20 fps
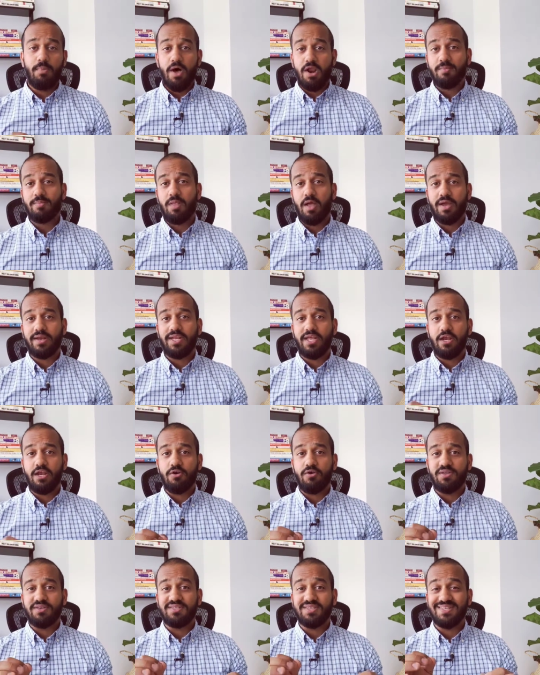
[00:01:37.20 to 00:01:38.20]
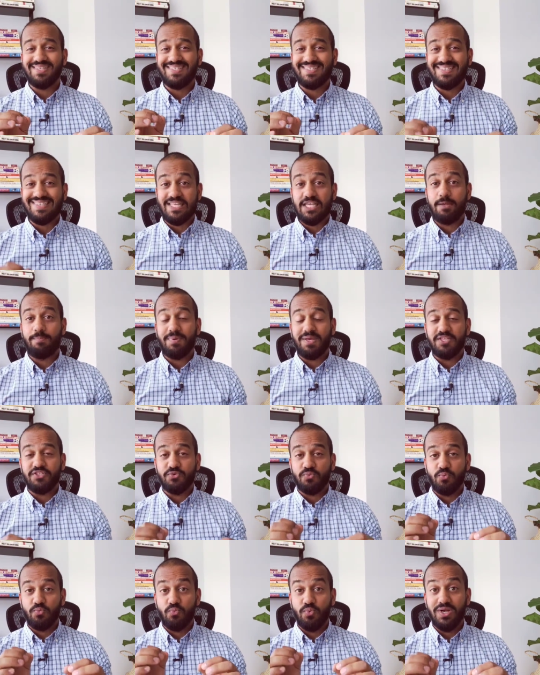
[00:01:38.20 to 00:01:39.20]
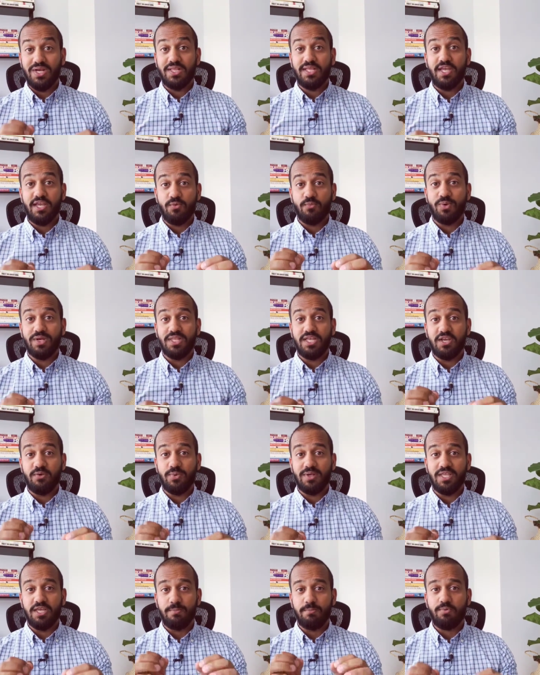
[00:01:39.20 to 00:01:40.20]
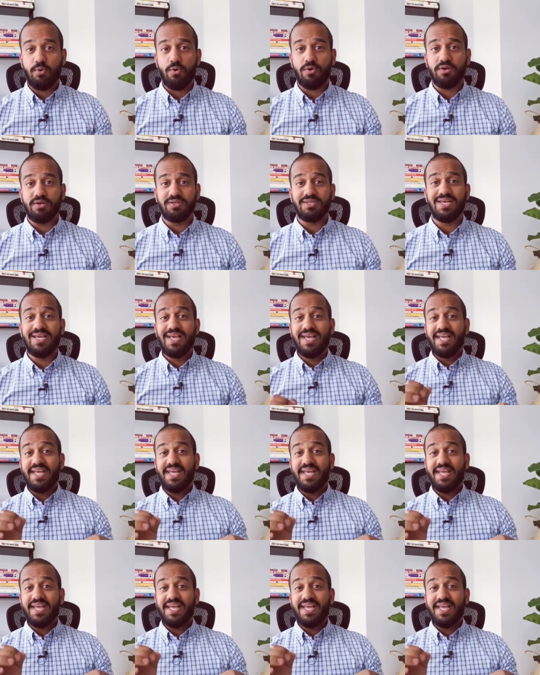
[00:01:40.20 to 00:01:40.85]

Bottom line here is sleep is really, really, really important.